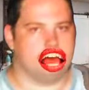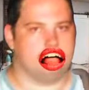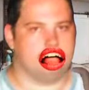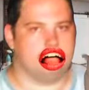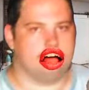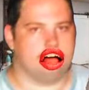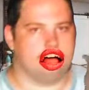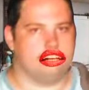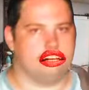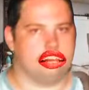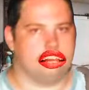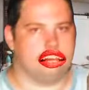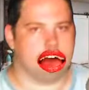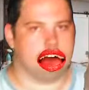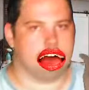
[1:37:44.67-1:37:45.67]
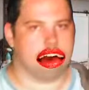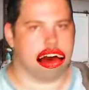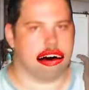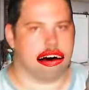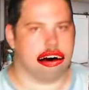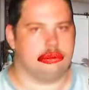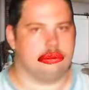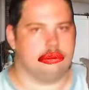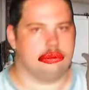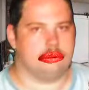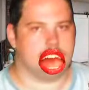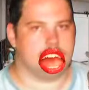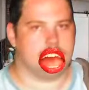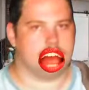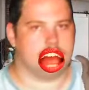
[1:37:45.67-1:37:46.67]
Oh, what stream?
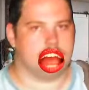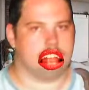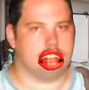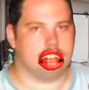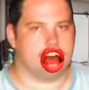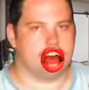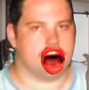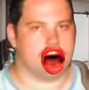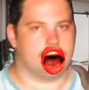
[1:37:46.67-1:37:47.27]
I don't know if